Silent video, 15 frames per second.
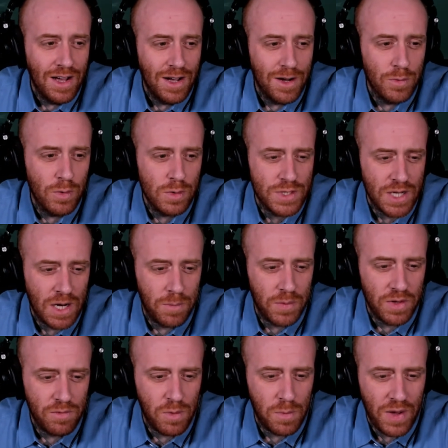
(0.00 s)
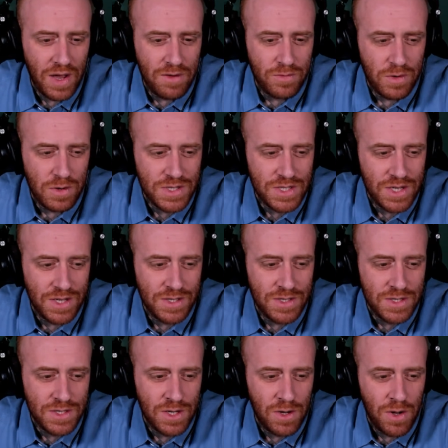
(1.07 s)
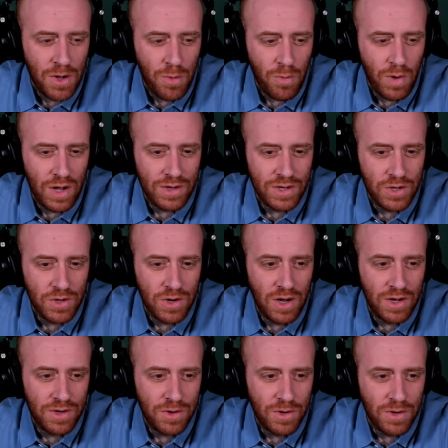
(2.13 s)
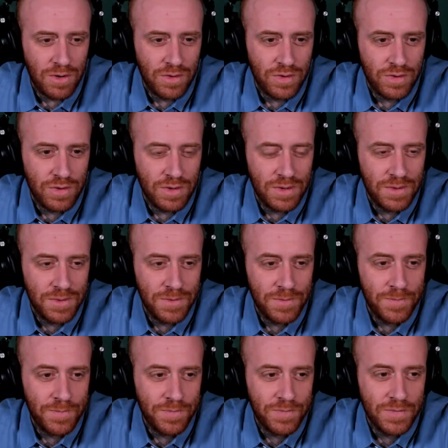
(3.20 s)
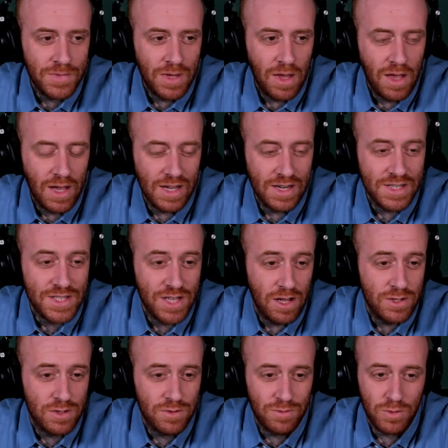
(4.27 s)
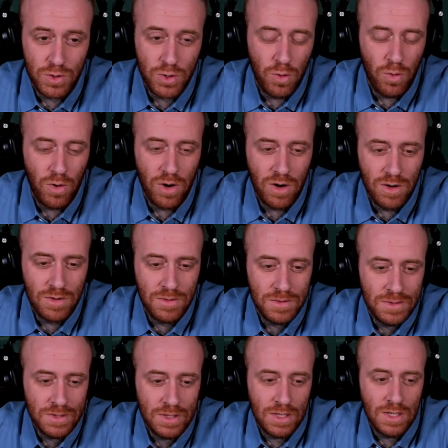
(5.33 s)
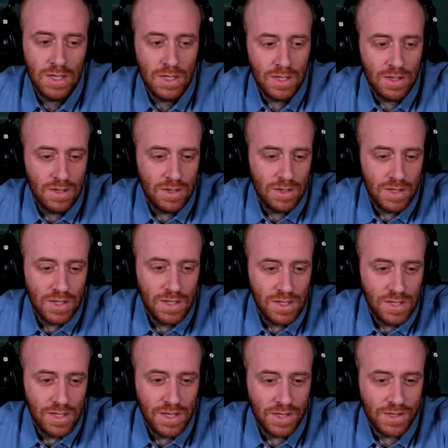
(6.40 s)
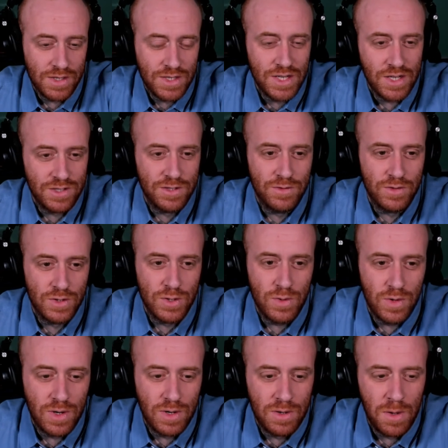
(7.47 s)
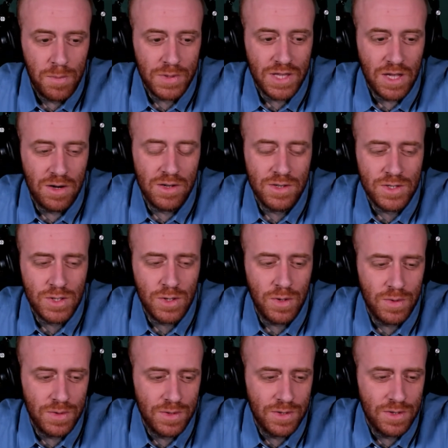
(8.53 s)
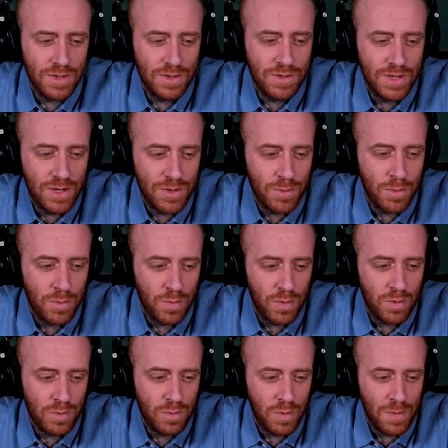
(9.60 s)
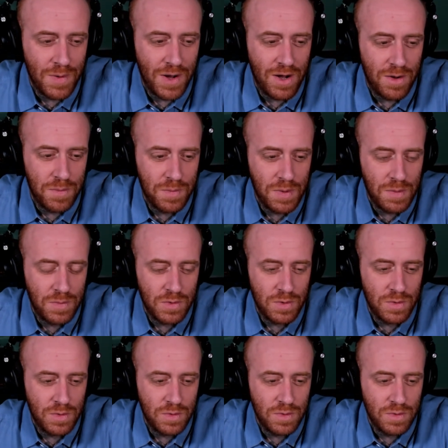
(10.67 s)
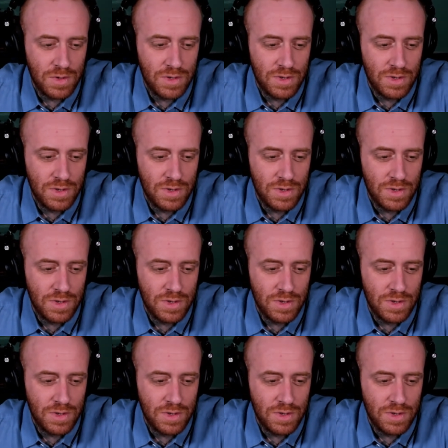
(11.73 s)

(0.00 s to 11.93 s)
Ruth said, I believe we pay for our sins while here on earth. In a sense, for sure. In a sense, for sure. But then Ruth, what about people who...